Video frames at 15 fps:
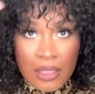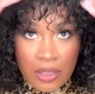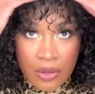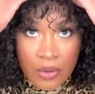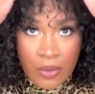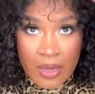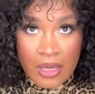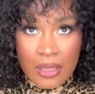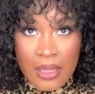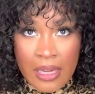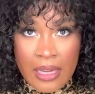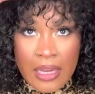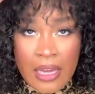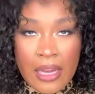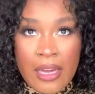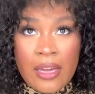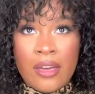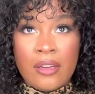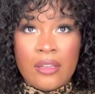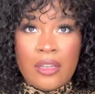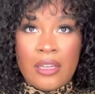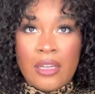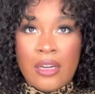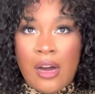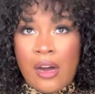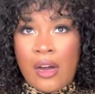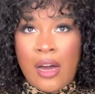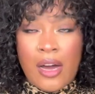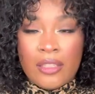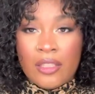quick, like it couldn't have
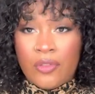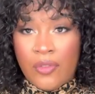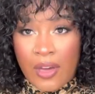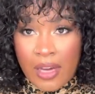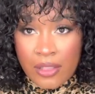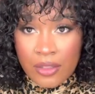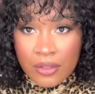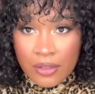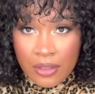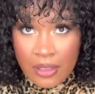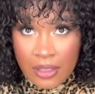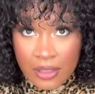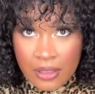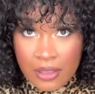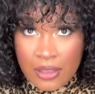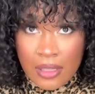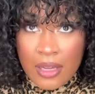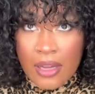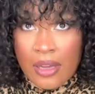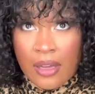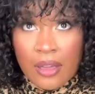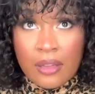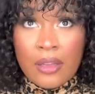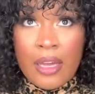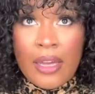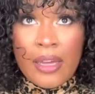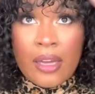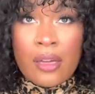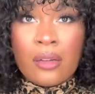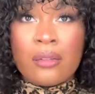got any faster than this.
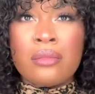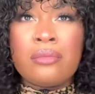Like,